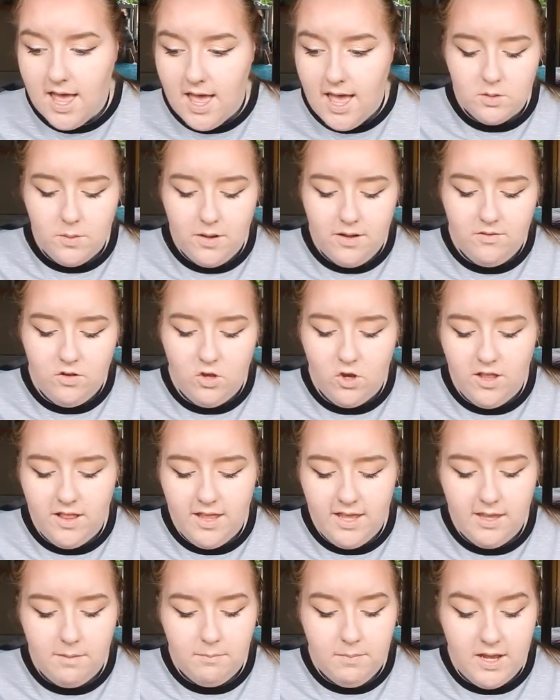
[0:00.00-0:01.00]
quite a few I
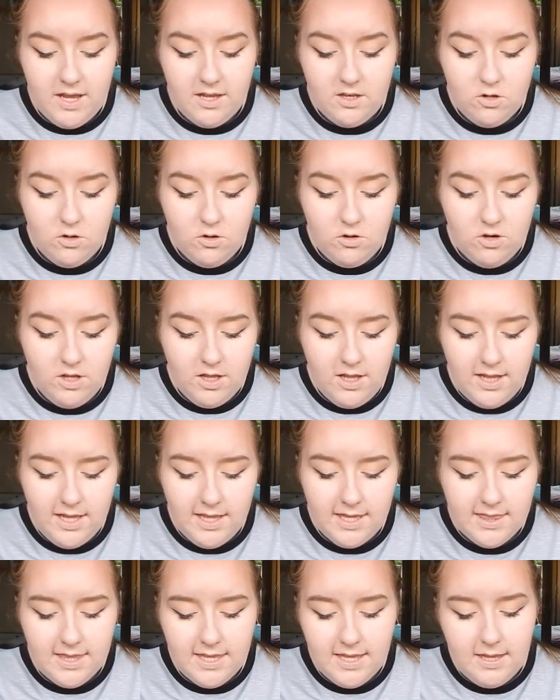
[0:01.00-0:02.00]
like, but I do really
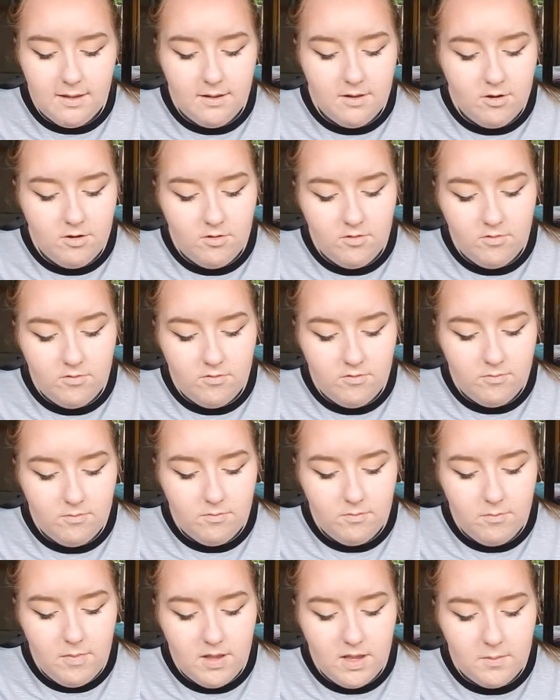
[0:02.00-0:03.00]
like the
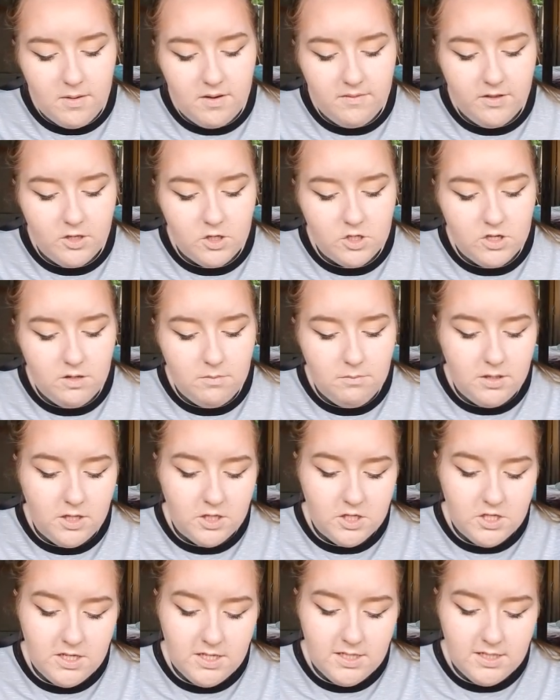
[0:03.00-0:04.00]
Makeup Revolution
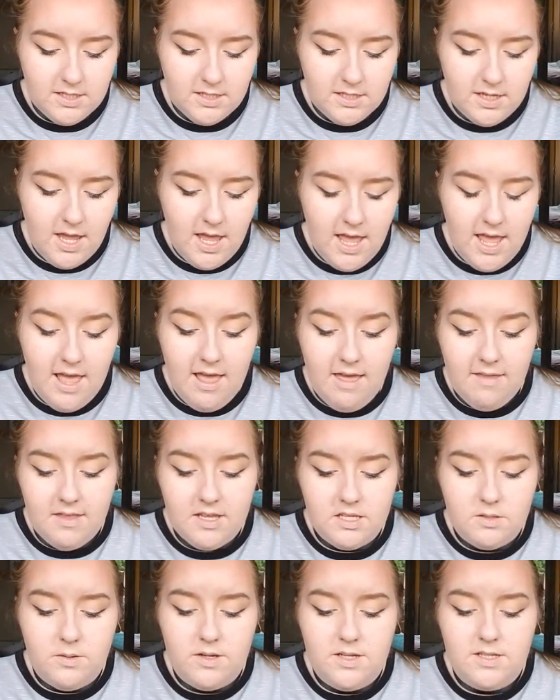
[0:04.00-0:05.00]
blushes.
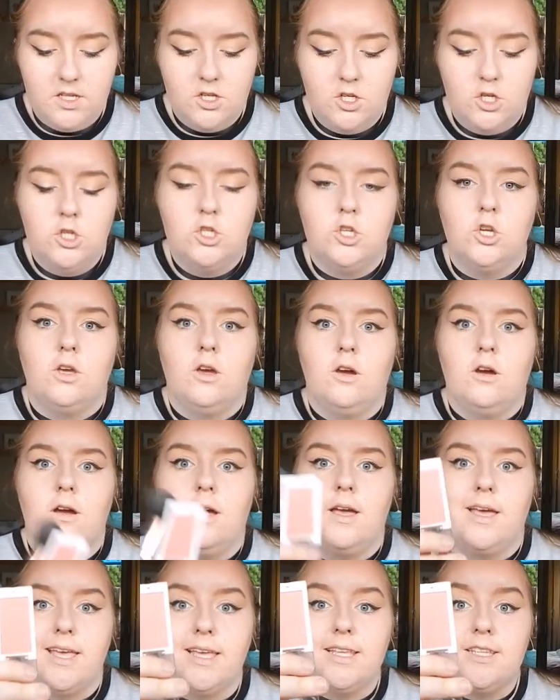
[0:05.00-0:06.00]
This one is in Sugar.
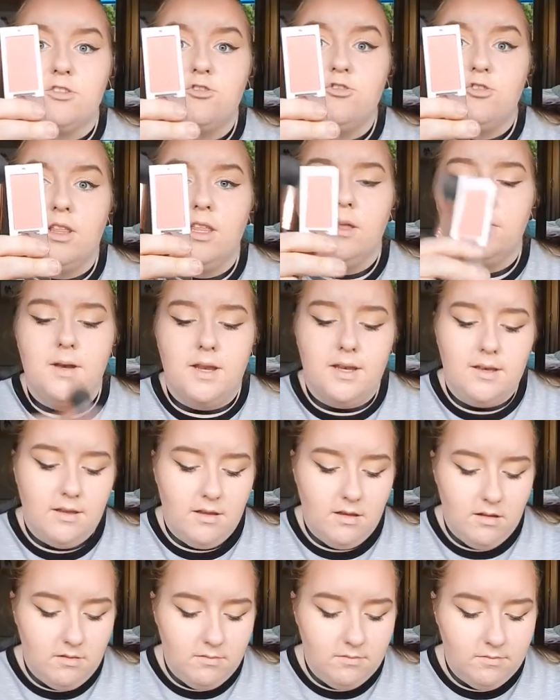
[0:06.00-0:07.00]
It is really pretty.